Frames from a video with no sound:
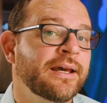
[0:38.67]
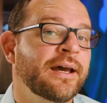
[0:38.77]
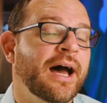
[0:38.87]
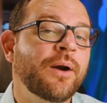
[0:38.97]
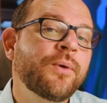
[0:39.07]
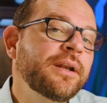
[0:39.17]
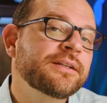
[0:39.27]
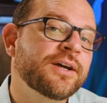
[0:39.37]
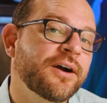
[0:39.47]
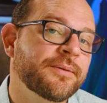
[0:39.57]
I wanted
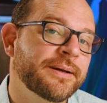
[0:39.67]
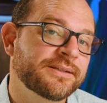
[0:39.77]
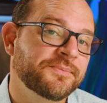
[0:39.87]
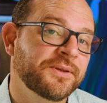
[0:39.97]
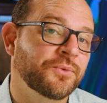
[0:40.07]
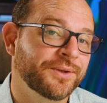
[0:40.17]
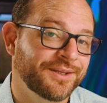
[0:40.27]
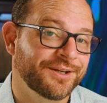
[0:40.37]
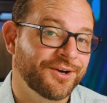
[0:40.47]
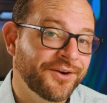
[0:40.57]
to talk about something
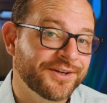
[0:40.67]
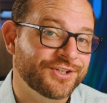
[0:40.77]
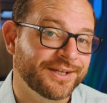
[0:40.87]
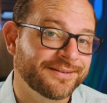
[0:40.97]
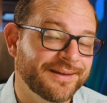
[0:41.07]
really encouraging.